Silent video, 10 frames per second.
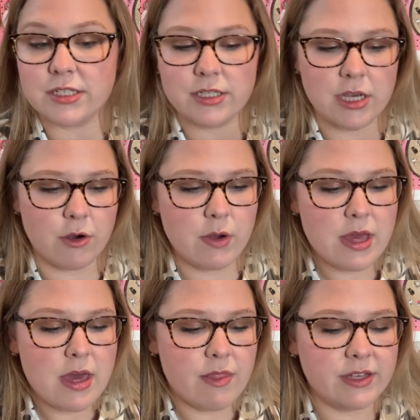So
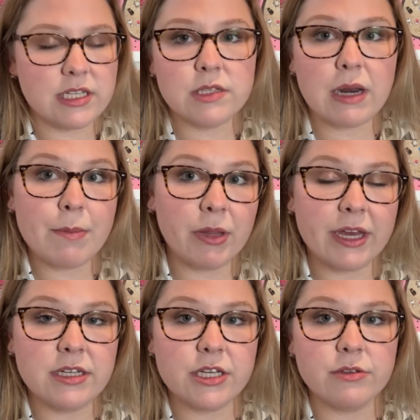this is what I
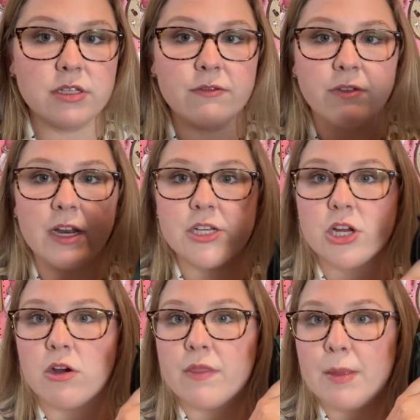plan to use to finish
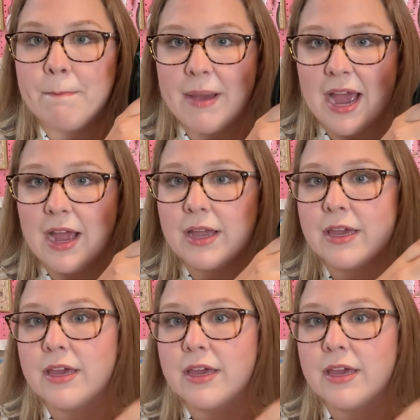on the back.